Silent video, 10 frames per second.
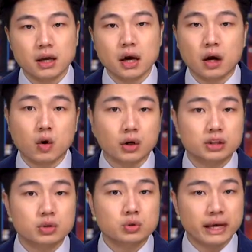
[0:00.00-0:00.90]
According
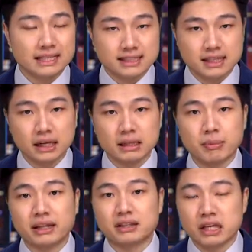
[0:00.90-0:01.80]
to a study
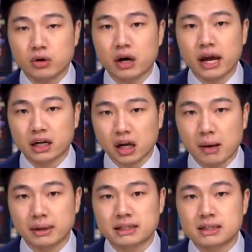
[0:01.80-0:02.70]
by the Nearer
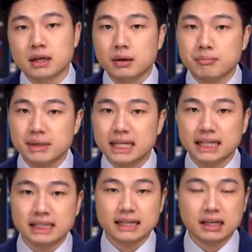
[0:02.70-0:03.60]
Economics,
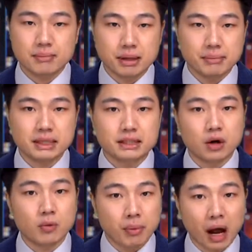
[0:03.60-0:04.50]
meeting the commitments
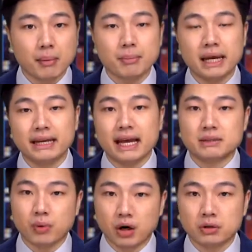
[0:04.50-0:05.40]
Obama made as
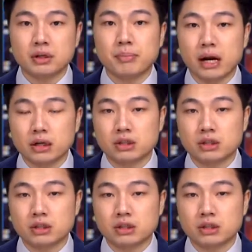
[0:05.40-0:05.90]
part of the Paris